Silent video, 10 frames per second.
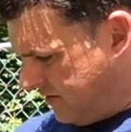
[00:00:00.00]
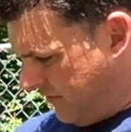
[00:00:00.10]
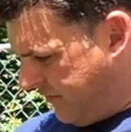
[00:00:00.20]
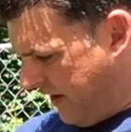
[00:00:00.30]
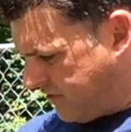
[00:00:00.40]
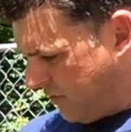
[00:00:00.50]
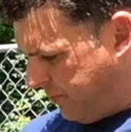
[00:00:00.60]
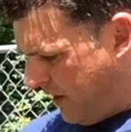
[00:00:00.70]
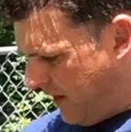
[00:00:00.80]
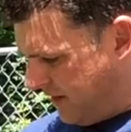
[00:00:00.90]
affect your
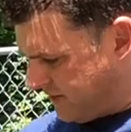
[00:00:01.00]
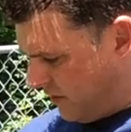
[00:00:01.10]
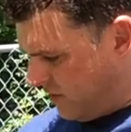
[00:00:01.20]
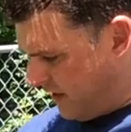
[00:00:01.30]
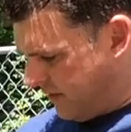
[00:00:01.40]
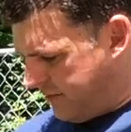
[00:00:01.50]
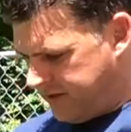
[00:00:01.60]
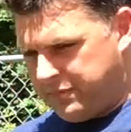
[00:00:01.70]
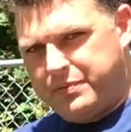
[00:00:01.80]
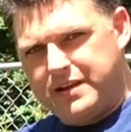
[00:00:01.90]
pot. So you got to
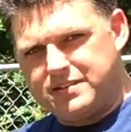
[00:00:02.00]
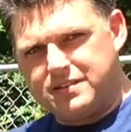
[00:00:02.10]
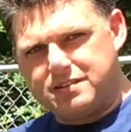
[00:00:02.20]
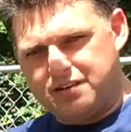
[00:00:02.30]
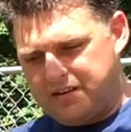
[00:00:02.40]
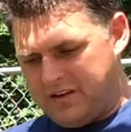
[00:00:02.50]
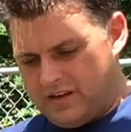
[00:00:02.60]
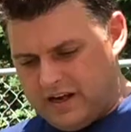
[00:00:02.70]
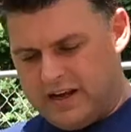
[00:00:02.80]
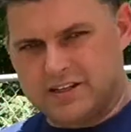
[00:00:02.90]
make your pieces
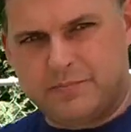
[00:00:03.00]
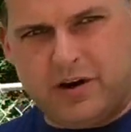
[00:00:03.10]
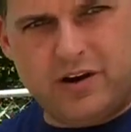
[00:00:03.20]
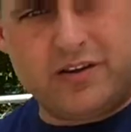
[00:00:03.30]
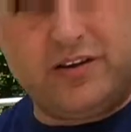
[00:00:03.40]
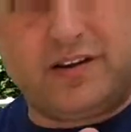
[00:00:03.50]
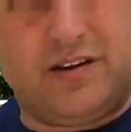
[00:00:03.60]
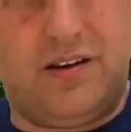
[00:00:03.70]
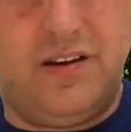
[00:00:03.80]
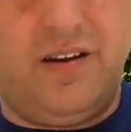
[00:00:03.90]
kind of small. You can
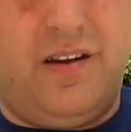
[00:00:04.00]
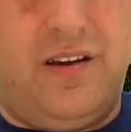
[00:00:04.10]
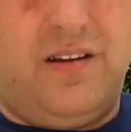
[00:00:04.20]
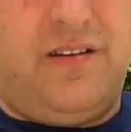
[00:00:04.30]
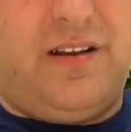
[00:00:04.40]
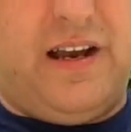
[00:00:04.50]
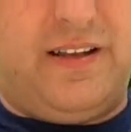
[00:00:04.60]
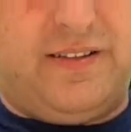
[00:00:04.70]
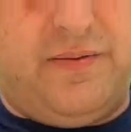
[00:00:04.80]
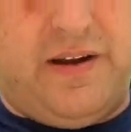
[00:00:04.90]
kind
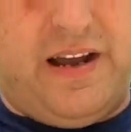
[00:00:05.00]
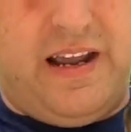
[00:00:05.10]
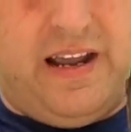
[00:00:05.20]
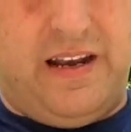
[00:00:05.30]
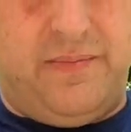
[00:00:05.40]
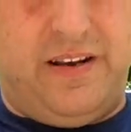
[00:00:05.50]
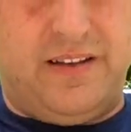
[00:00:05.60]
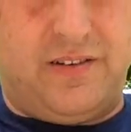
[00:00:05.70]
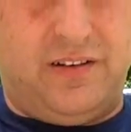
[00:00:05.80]
of see my hand. I mean, these are